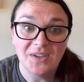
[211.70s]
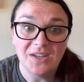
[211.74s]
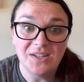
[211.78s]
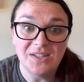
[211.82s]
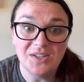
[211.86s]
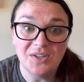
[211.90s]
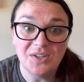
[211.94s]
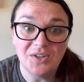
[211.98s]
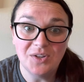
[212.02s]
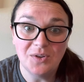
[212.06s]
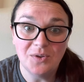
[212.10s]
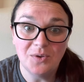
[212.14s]

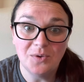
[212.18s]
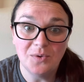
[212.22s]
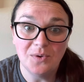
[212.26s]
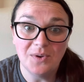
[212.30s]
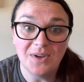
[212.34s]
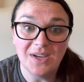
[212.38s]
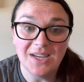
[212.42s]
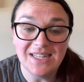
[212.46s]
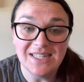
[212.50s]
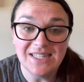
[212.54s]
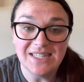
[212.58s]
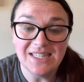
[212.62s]
to
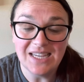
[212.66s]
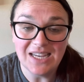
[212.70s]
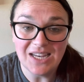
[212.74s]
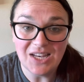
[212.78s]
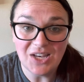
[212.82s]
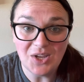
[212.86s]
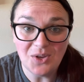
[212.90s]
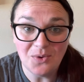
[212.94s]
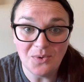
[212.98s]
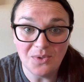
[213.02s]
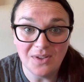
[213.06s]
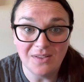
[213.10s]

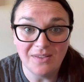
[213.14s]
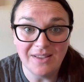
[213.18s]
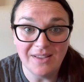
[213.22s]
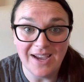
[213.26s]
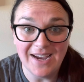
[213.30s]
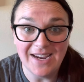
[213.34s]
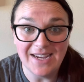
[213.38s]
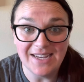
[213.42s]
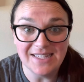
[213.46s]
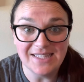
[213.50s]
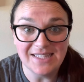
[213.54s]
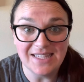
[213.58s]
continue the
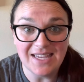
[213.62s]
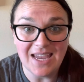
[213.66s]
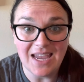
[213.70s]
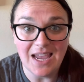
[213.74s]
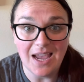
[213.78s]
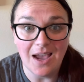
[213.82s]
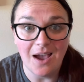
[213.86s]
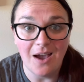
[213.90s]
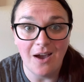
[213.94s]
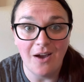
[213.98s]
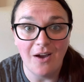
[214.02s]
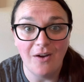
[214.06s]

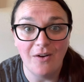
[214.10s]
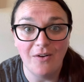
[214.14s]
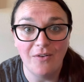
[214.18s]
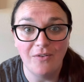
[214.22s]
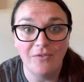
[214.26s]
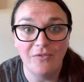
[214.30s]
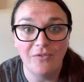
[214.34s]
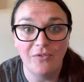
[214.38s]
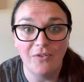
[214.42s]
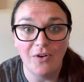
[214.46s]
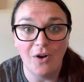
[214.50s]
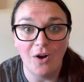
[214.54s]
legacy
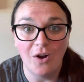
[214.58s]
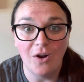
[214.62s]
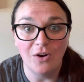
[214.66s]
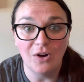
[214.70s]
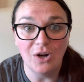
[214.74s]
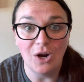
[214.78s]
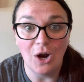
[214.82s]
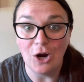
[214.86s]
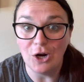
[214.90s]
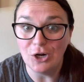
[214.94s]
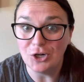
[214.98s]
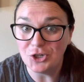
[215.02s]
of
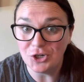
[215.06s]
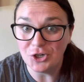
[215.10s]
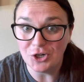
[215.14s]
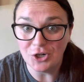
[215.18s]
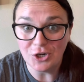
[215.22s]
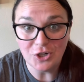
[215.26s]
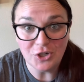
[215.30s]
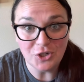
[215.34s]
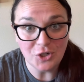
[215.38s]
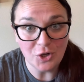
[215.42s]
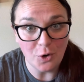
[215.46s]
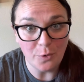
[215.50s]
our
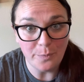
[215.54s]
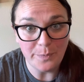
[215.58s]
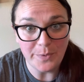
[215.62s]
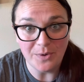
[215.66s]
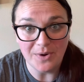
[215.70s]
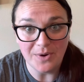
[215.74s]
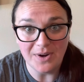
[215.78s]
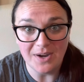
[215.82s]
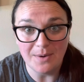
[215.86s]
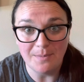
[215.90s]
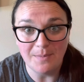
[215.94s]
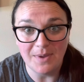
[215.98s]
church, Hope
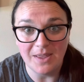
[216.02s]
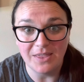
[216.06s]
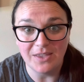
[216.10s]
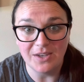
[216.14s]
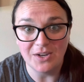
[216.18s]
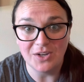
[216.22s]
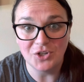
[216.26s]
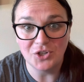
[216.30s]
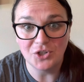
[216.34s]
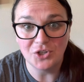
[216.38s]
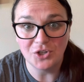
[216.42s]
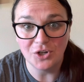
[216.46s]
United
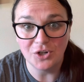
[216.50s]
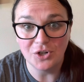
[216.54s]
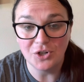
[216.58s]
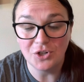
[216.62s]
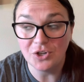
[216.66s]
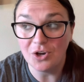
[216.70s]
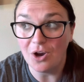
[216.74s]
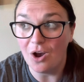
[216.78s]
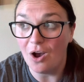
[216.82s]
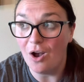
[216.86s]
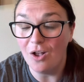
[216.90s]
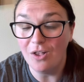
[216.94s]
Methodist
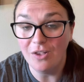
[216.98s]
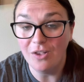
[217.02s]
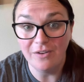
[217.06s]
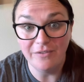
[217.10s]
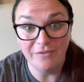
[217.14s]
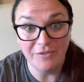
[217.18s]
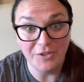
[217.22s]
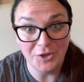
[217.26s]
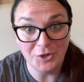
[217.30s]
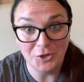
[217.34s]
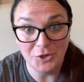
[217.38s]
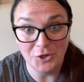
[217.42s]
Church, all
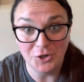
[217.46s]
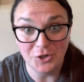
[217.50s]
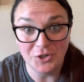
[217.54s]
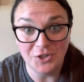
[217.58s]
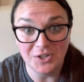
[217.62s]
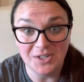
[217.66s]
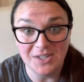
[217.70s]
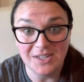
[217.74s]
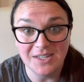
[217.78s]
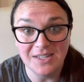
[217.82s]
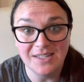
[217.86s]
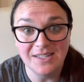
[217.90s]
of the
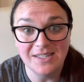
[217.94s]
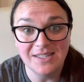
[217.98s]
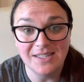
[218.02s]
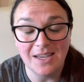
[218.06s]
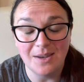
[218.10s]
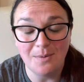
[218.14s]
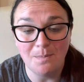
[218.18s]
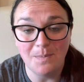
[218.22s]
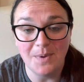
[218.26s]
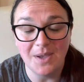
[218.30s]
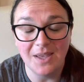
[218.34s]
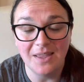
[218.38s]
churches
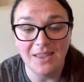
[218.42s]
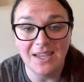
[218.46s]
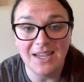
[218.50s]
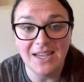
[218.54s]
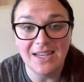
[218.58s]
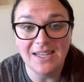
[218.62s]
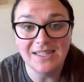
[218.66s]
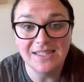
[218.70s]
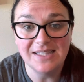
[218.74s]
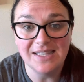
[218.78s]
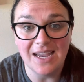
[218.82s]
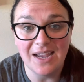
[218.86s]
in
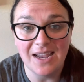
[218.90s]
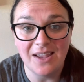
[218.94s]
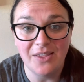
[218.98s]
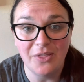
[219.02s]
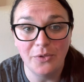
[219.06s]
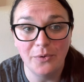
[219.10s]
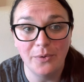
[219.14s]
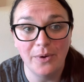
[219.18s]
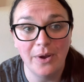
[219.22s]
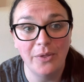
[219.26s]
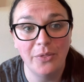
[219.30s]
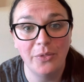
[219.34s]
Billings and
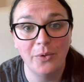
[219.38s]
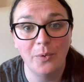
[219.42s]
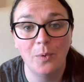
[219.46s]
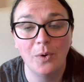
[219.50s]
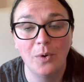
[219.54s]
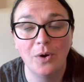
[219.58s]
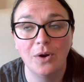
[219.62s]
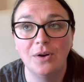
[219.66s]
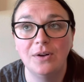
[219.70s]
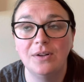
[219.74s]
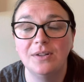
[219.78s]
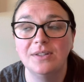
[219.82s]
throughout the
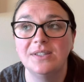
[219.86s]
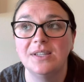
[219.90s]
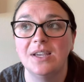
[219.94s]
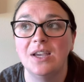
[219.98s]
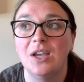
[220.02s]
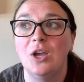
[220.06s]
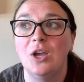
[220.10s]
world,